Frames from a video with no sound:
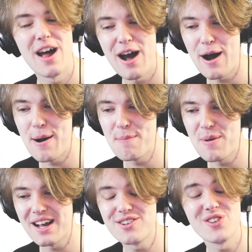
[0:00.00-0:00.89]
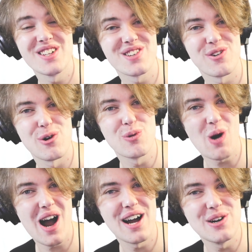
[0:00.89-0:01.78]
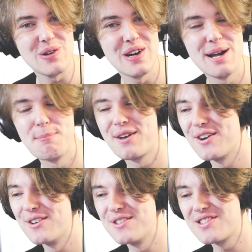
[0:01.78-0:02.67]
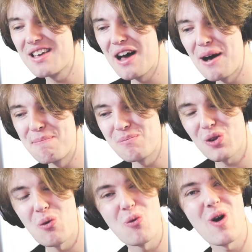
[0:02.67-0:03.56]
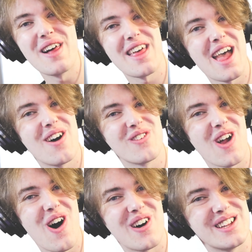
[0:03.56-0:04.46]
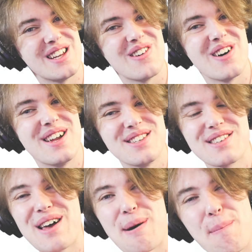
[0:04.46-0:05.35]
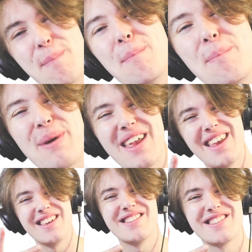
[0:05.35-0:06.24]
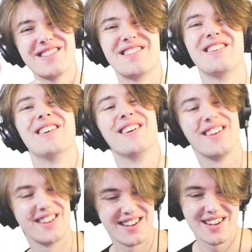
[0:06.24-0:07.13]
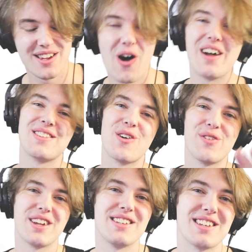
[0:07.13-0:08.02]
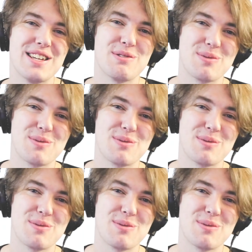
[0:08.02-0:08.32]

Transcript: Um, I could do this for a while because um, why the hell not? Anyways, um, peace. Oh, don't forget to keep